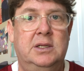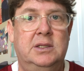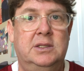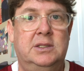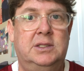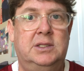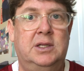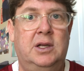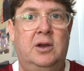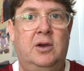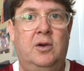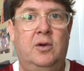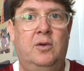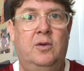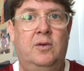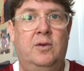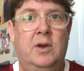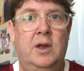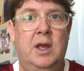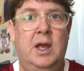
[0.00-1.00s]

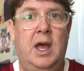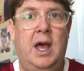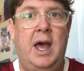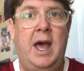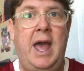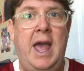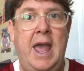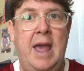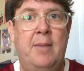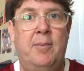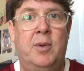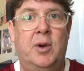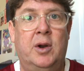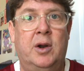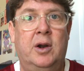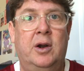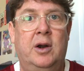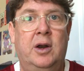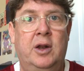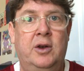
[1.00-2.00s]
so a
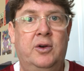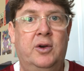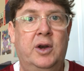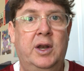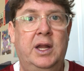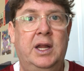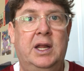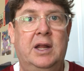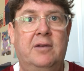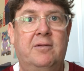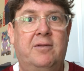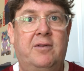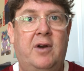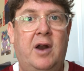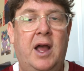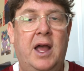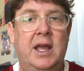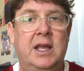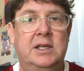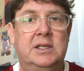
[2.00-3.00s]
hamburger, a drink, and
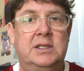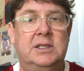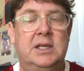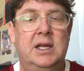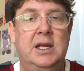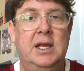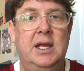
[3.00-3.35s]
fries,